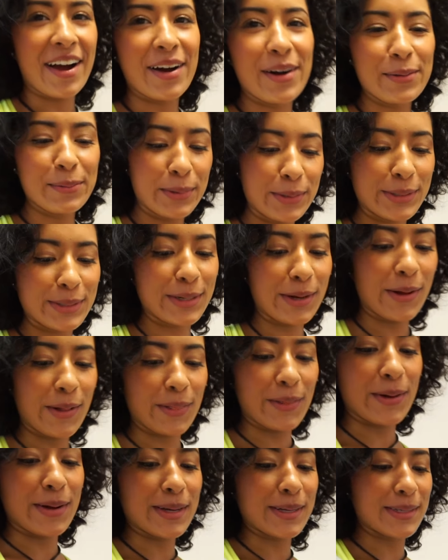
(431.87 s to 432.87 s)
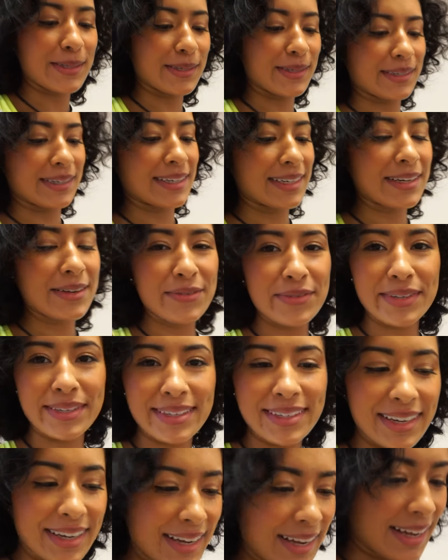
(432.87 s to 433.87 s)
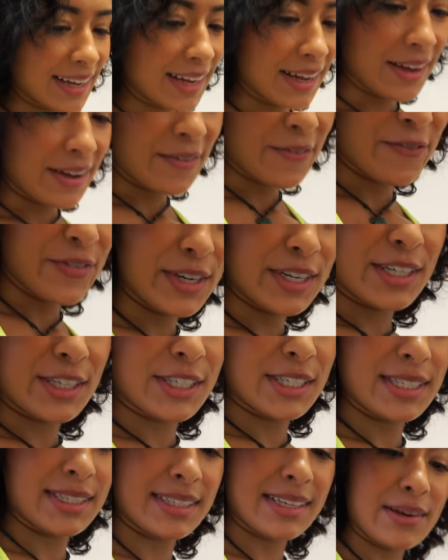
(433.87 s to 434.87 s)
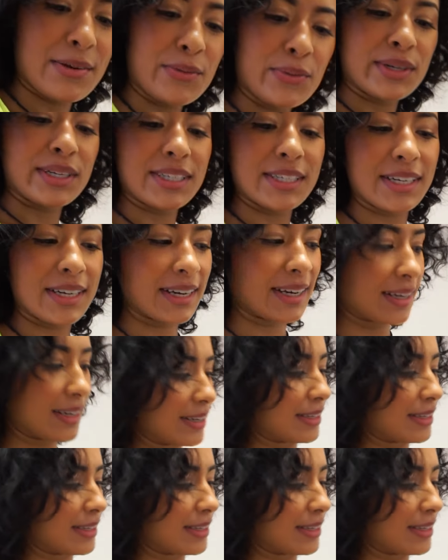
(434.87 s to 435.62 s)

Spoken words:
almost got lost and didn't even finish his sandwich.